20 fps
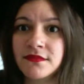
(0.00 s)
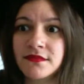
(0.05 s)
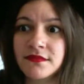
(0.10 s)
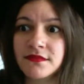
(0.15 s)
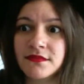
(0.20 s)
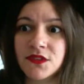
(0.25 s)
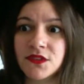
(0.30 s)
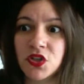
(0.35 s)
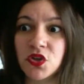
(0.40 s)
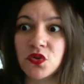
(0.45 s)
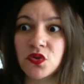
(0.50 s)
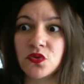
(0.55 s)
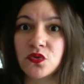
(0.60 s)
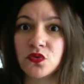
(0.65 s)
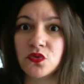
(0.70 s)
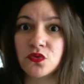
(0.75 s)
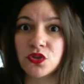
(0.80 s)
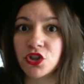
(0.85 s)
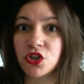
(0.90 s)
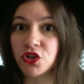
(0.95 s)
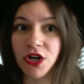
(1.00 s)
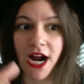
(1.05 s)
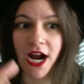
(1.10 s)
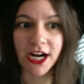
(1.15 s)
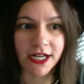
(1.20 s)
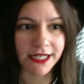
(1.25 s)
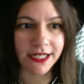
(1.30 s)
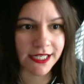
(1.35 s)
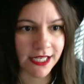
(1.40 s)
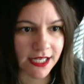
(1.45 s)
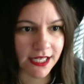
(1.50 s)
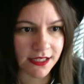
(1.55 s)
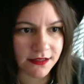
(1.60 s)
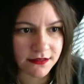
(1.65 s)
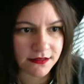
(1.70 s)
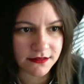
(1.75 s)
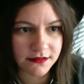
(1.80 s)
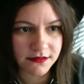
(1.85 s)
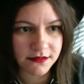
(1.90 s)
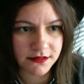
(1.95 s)
you you're not going to
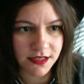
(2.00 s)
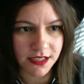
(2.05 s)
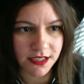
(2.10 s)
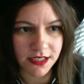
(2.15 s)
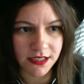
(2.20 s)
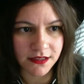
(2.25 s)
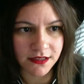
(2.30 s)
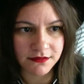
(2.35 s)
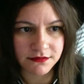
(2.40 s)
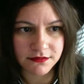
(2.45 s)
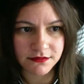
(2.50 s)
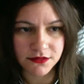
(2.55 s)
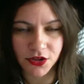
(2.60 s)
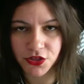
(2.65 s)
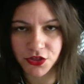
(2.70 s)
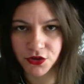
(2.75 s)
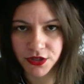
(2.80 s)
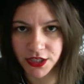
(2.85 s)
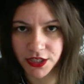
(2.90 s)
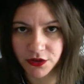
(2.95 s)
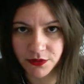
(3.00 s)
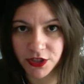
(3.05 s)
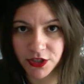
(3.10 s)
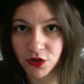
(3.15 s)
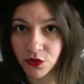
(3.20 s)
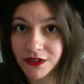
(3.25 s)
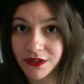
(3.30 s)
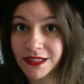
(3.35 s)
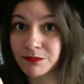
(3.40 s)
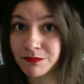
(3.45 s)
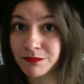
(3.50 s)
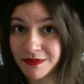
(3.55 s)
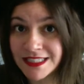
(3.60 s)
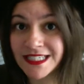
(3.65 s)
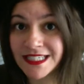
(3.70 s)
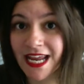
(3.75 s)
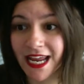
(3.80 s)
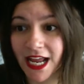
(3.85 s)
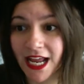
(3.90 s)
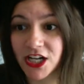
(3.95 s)
get the the 33. You'll
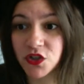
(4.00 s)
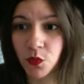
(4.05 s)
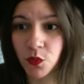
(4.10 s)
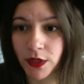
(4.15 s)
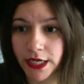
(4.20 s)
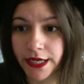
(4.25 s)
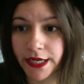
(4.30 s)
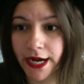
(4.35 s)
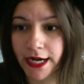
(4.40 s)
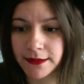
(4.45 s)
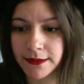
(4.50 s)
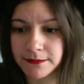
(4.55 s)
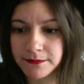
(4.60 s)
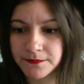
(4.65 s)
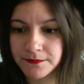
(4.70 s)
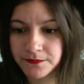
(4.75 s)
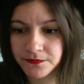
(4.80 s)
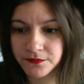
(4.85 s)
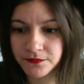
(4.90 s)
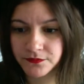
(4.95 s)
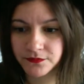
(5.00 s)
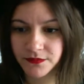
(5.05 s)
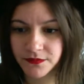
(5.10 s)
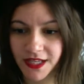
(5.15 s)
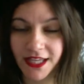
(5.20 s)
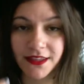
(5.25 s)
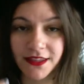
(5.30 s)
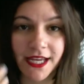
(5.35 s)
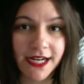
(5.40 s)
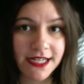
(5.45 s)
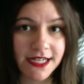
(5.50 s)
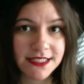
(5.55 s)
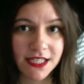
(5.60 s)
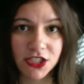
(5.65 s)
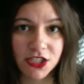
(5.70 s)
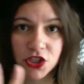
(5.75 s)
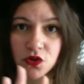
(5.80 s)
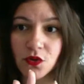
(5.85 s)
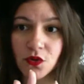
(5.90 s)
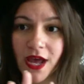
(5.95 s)
stay at 29. And like I
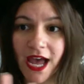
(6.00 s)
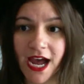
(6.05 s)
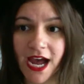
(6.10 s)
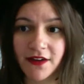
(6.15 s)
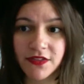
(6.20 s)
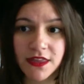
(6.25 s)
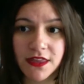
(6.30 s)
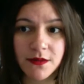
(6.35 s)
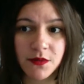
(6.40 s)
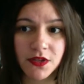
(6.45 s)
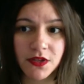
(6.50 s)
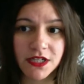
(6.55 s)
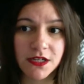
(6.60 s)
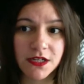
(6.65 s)
said, you have the ability to